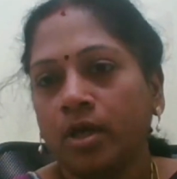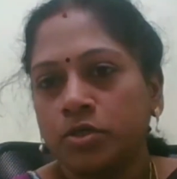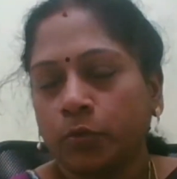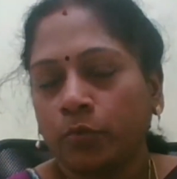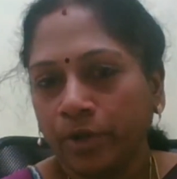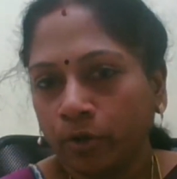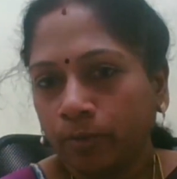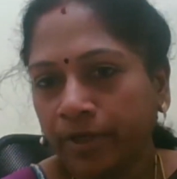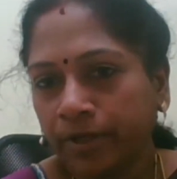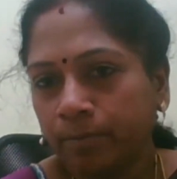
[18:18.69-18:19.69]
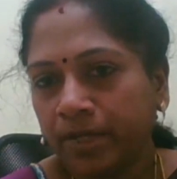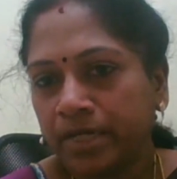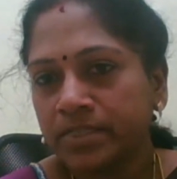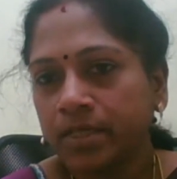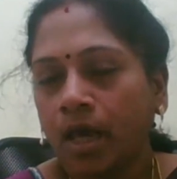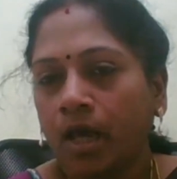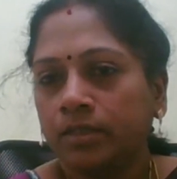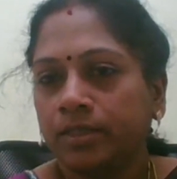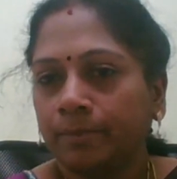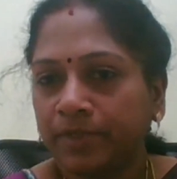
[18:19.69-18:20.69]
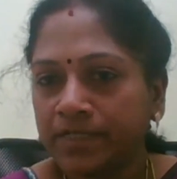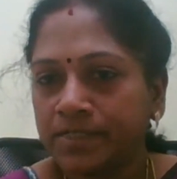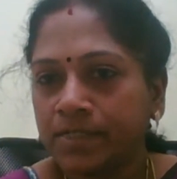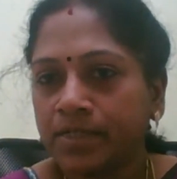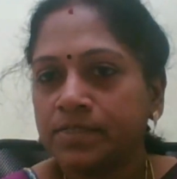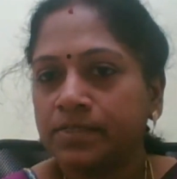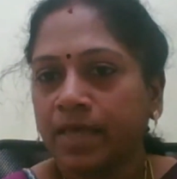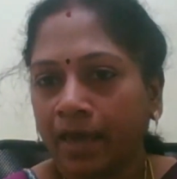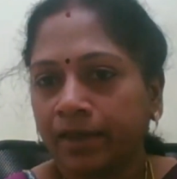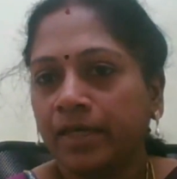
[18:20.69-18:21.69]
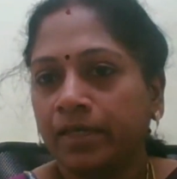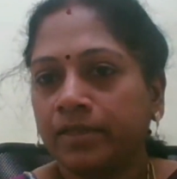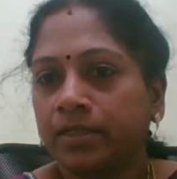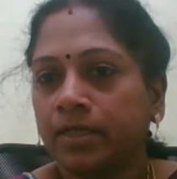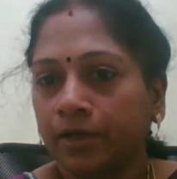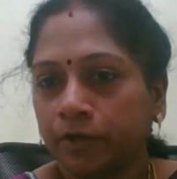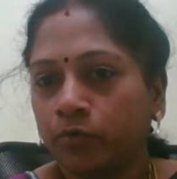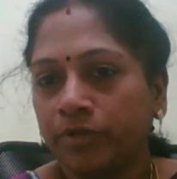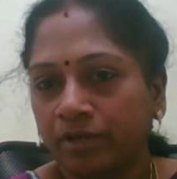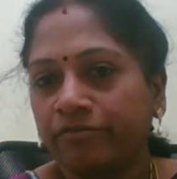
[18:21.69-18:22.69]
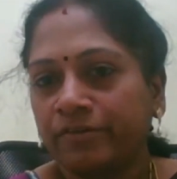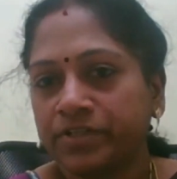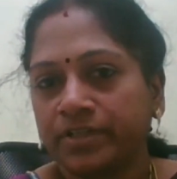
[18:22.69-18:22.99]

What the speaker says: So window period means the person is carrying the acute infection.